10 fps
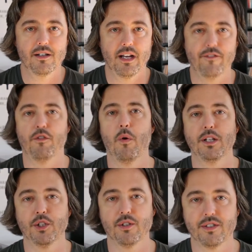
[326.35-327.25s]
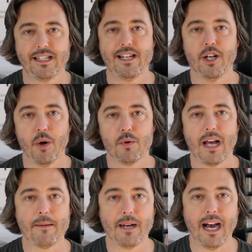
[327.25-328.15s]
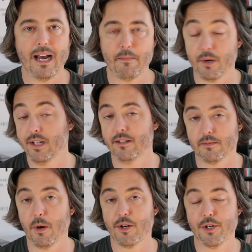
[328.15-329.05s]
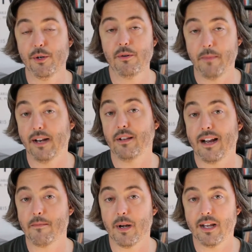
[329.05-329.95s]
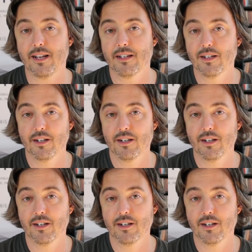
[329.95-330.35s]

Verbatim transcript: influential C E O type guy, pretty smart dude, made a lot of money